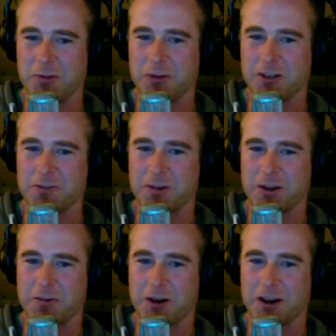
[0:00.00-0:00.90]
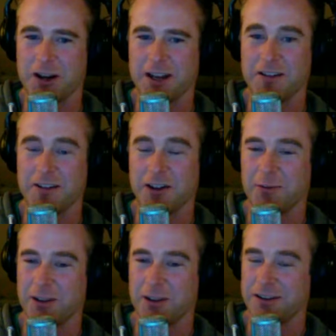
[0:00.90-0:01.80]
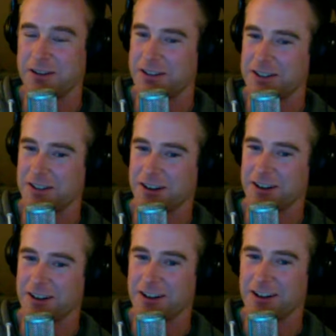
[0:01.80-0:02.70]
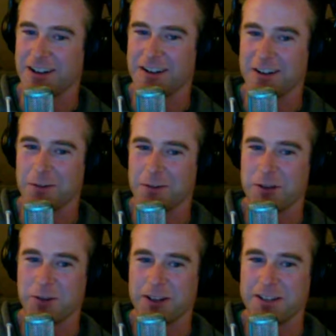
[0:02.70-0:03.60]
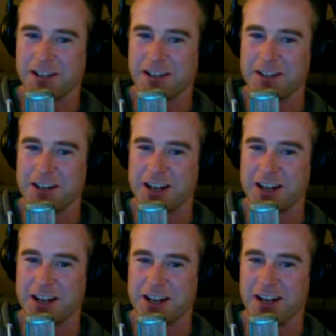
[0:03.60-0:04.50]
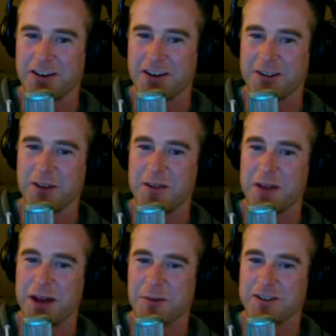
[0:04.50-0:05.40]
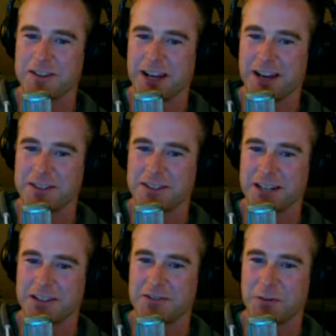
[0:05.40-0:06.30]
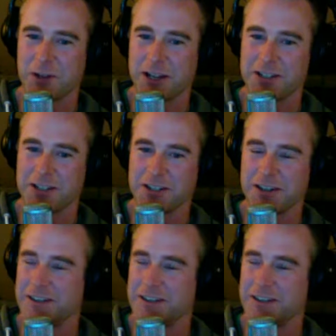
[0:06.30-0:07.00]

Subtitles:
which one and why? Dolphin, good start. They're beautiful, intelligent, and are the only mammals to have sex for pleasure.